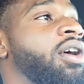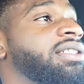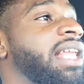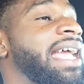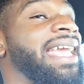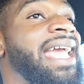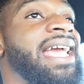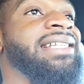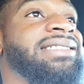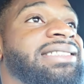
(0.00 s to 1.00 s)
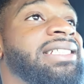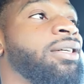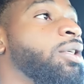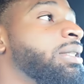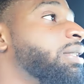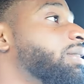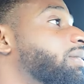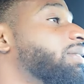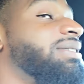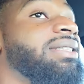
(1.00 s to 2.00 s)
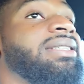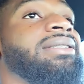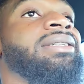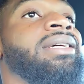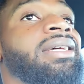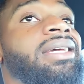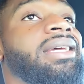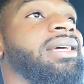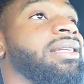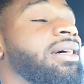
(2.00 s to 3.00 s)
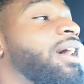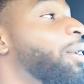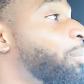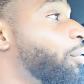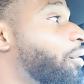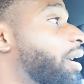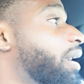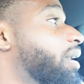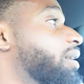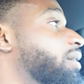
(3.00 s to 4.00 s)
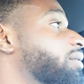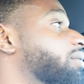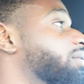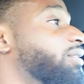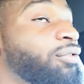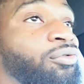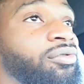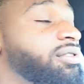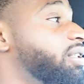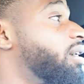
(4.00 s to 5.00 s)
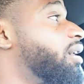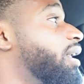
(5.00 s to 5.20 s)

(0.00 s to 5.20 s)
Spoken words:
as like, engines and upgrades and tunes and all